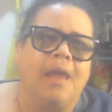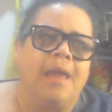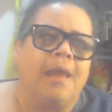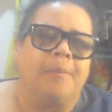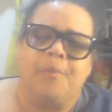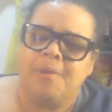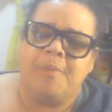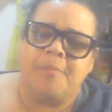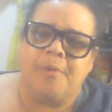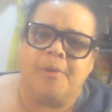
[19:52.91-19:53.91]
and I'm reading
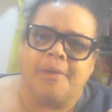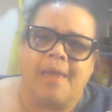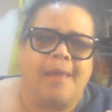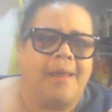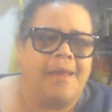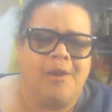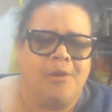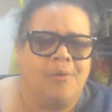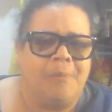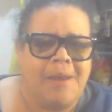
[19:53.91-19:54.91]
my book, and I
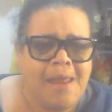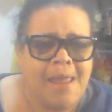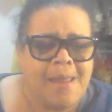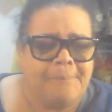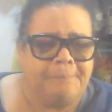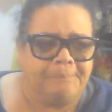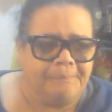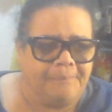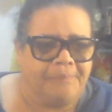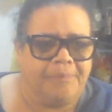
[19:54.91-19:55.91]
hear my name
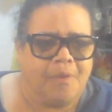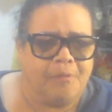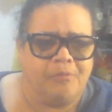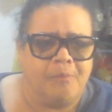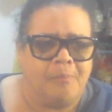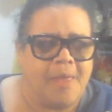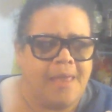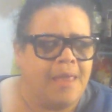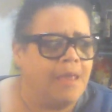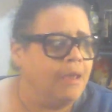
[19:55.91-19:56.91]
from
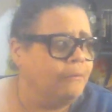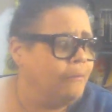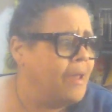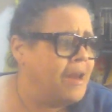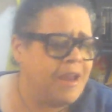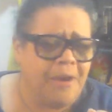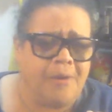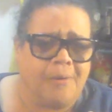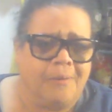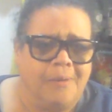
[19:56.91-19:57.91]
like right
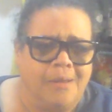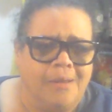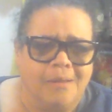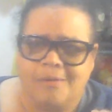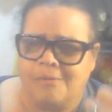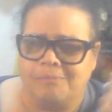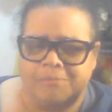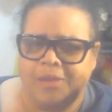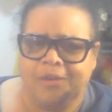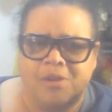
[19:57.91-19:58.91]
here.
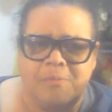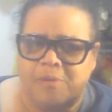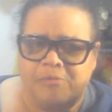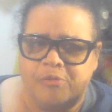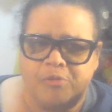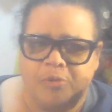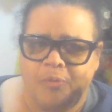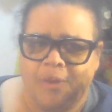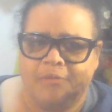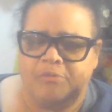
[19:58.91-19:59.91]
They couldn't have been further
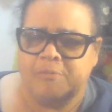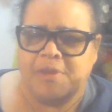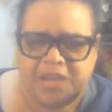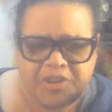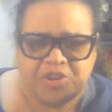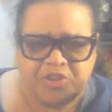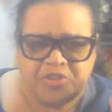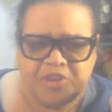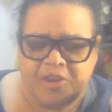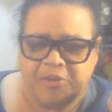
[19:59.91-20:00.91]
away from the kitchen
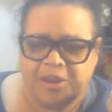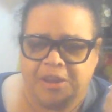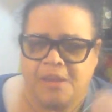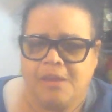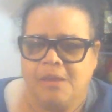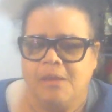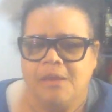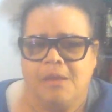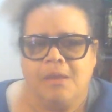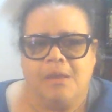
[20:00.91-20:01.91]
sounding.
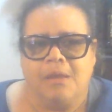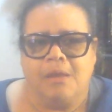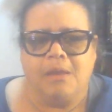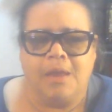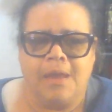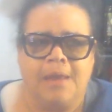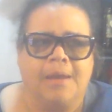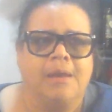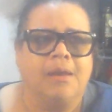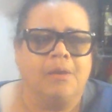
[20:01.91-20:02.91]

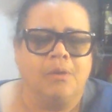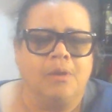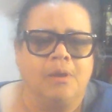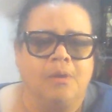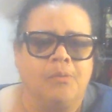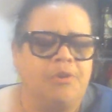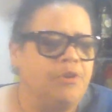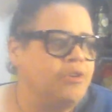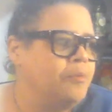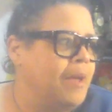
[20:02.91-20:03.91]
And which
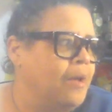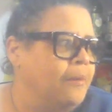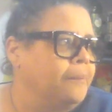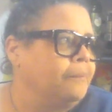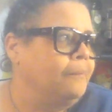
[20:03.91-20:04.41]
is about,